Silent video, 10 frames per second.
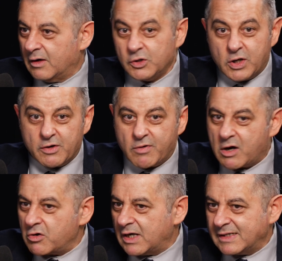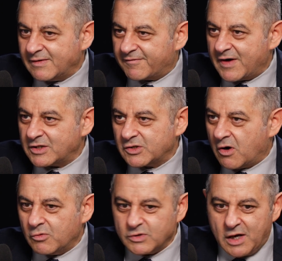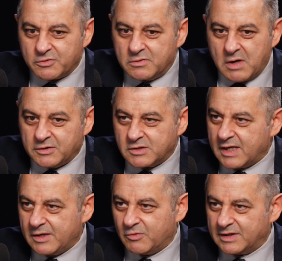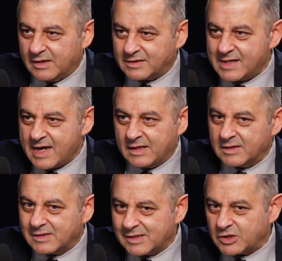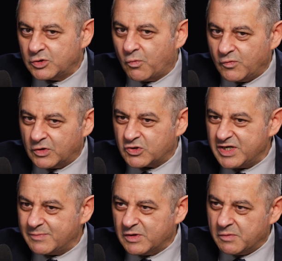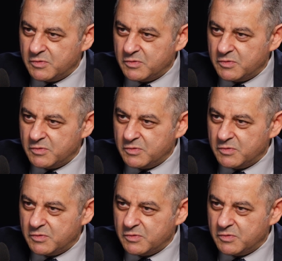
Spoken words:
you can recognize a French song without understanding what they are saying. It's just the treatment,